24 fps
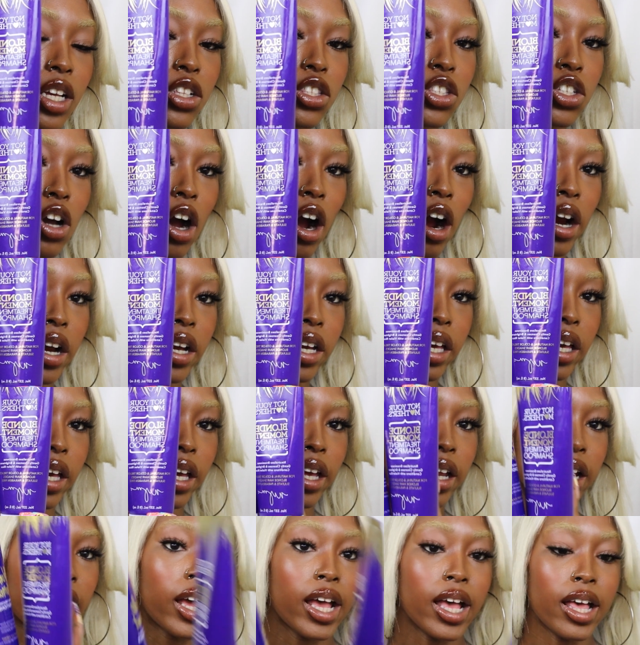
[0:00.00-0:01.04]

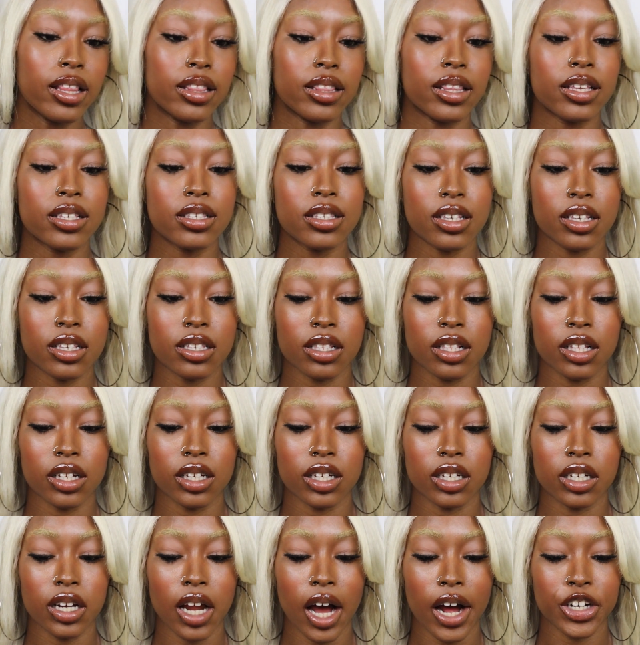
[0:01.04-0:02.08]
Target. This is
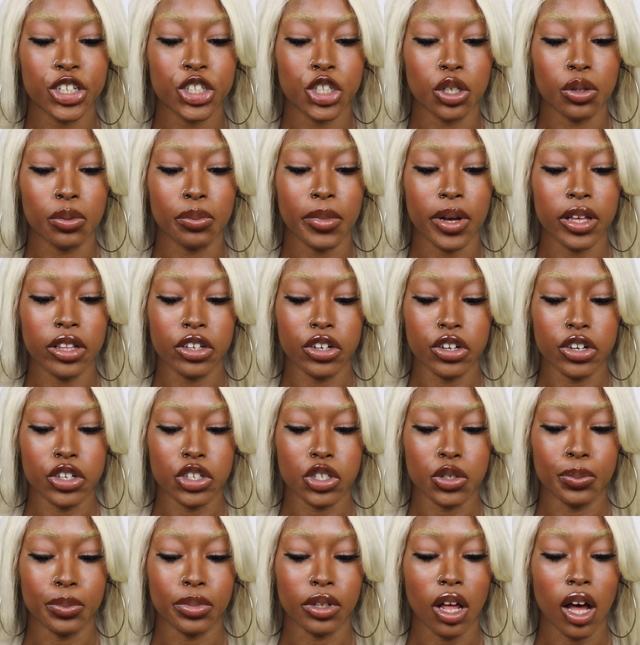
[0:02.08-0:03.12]
the Not Your
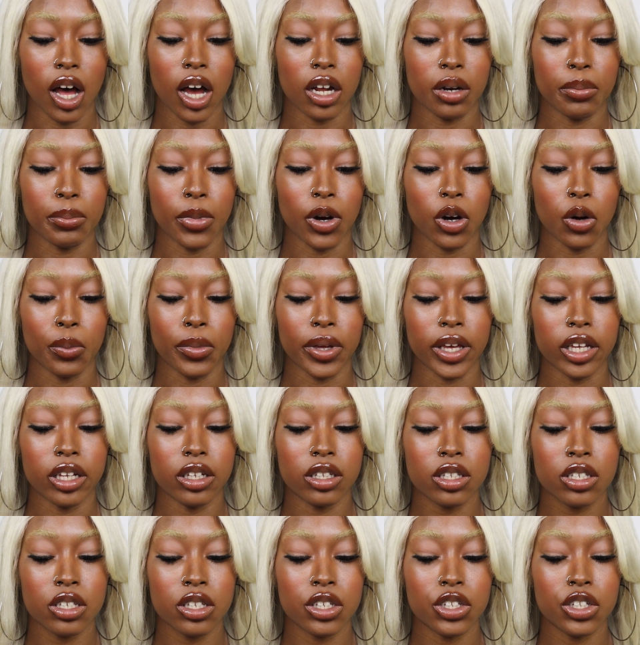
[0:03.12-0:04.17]
Mother's Blonde
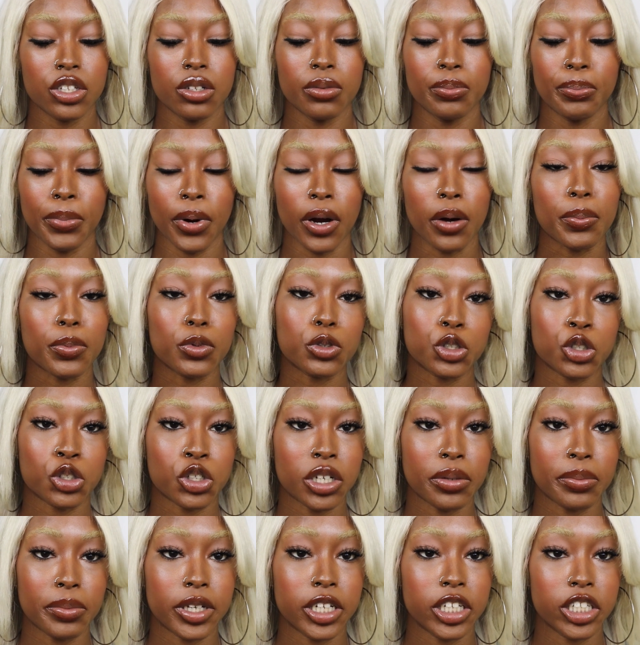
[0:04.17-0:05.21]
Moment Purple
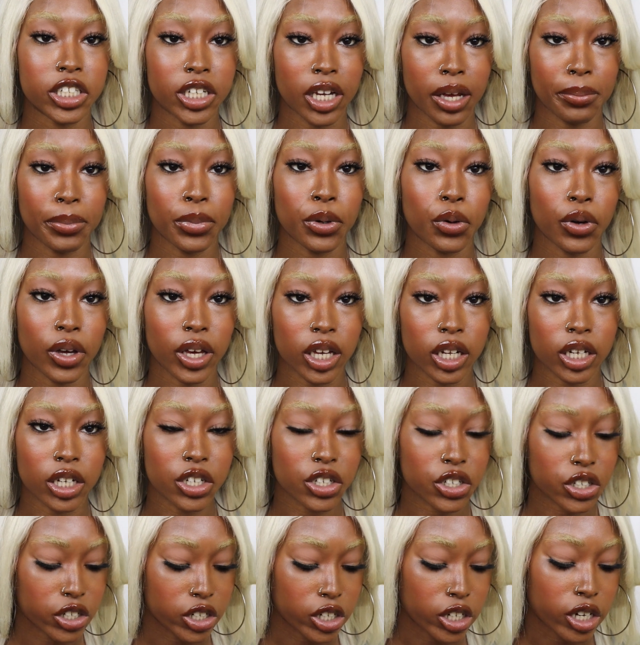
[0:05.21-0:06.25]
Treatment Shampoo and
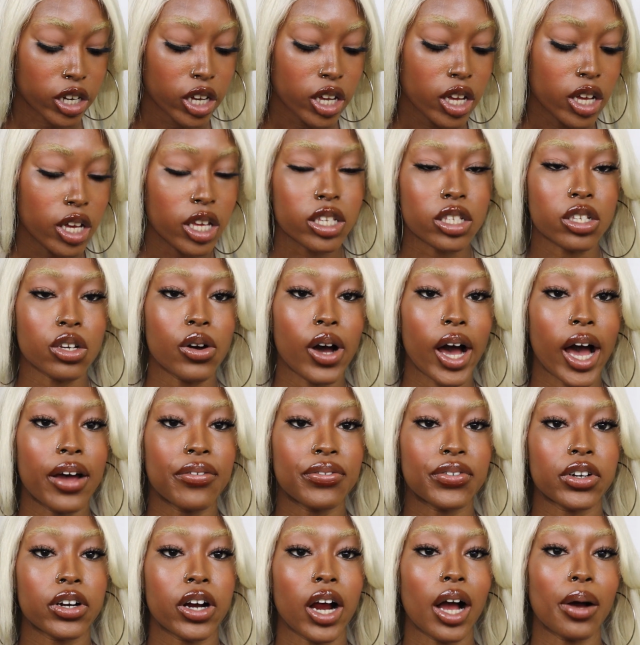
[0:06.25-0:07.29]
Conditioner. So
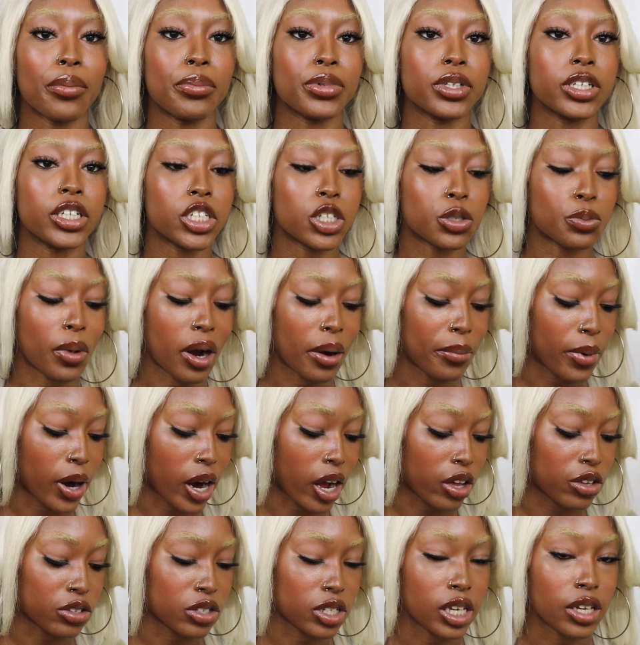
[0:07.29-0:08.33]
after I bleach my
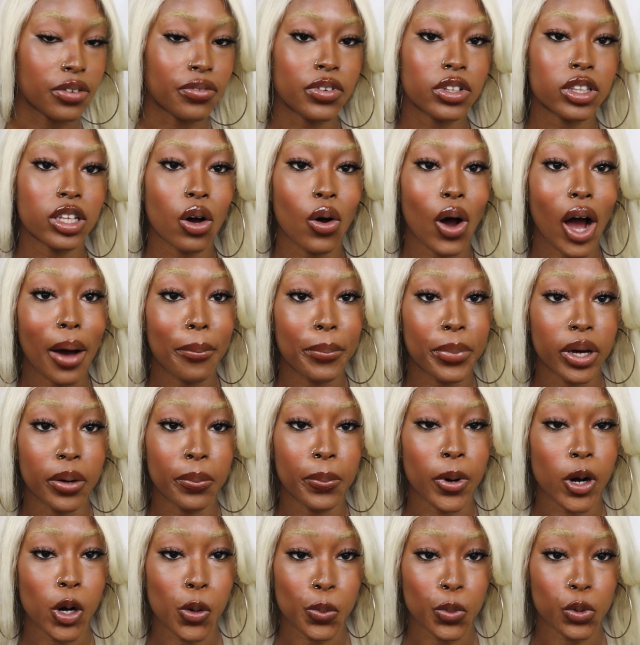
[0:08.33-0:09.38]
brows, even though I put
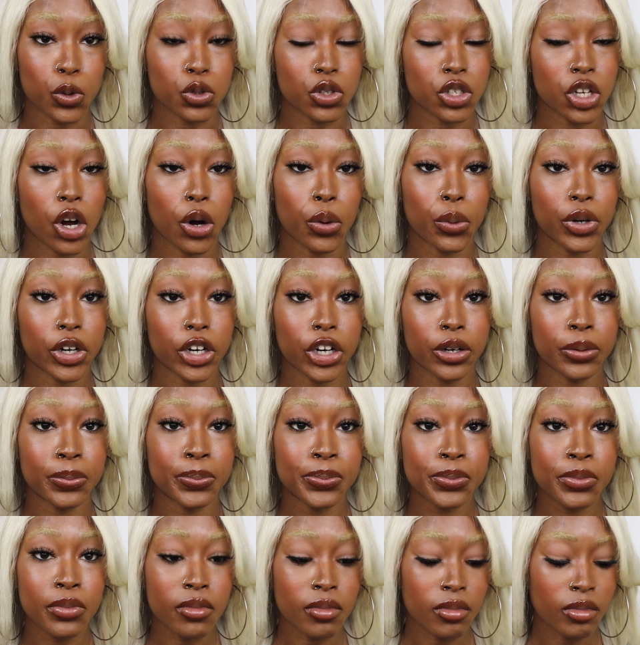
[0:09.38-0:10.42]
purple toner,
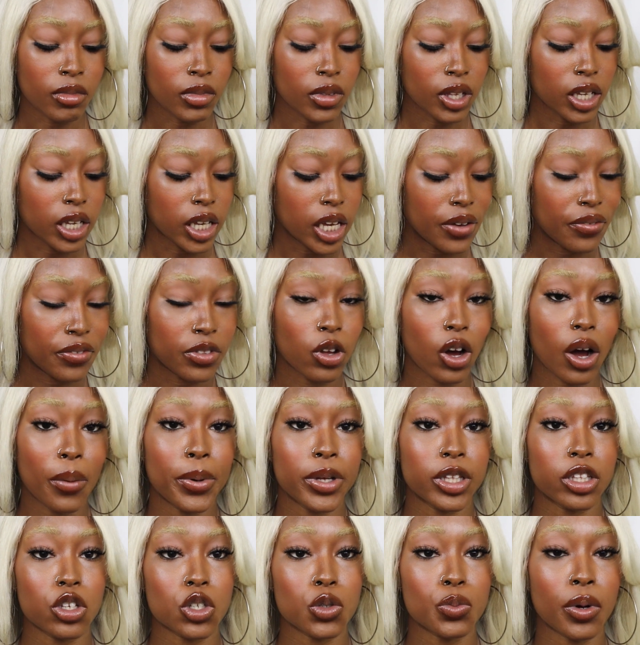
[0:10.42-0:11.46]
even though I
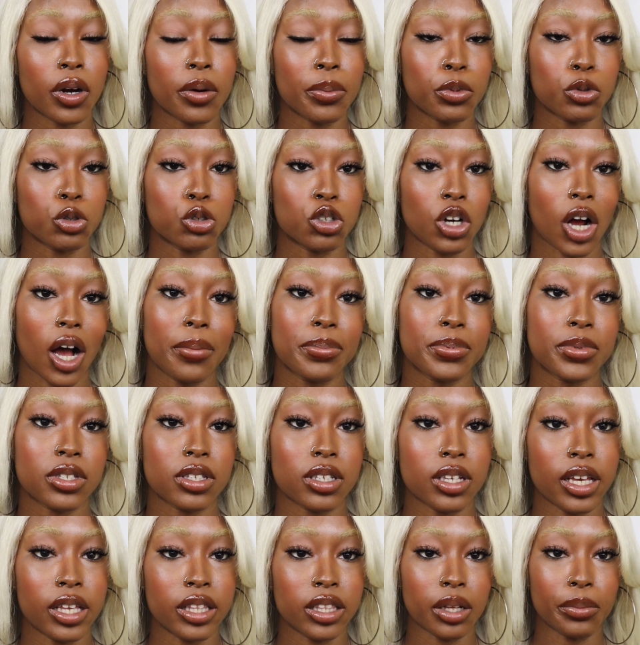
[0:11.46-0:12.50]
put those purple drops
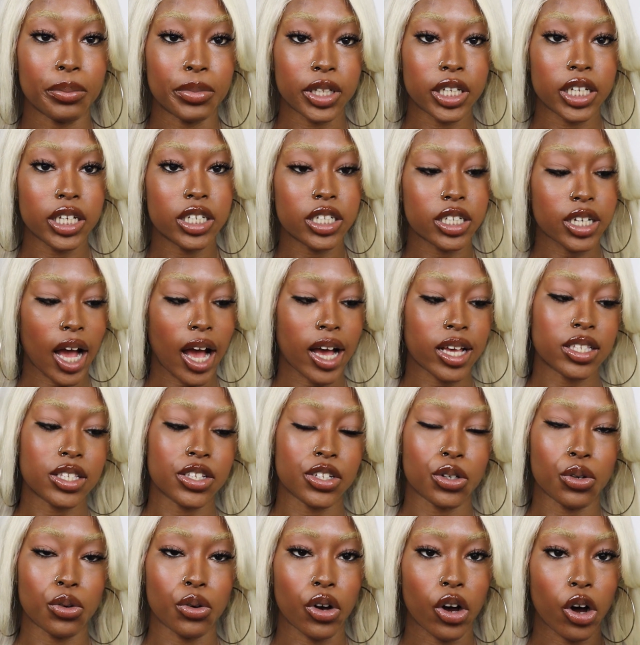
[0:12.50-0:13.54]
in the bleach, I
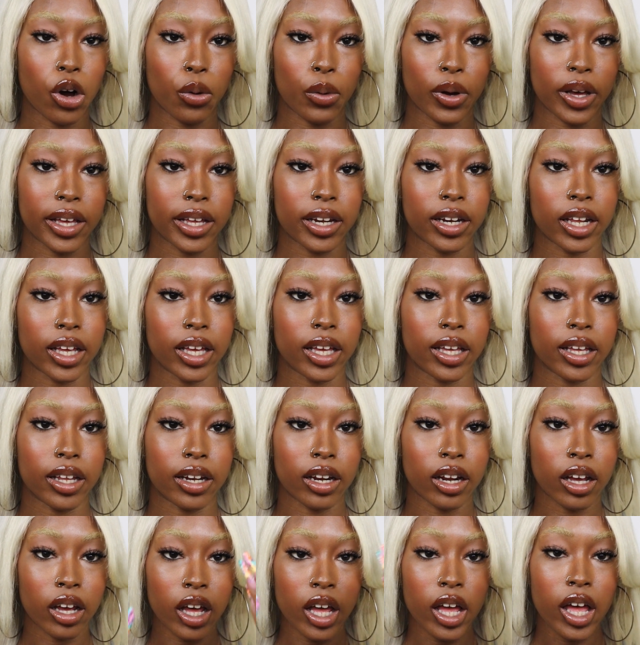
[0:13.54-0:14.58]
still go in
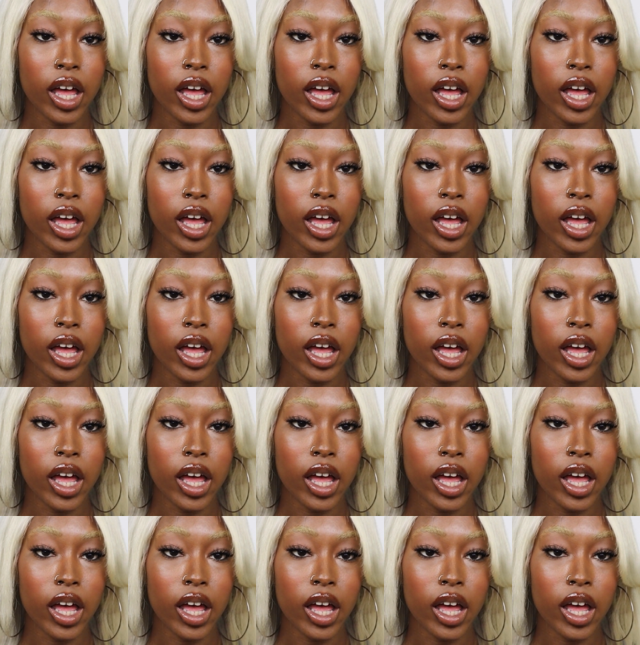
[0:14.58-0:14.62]
and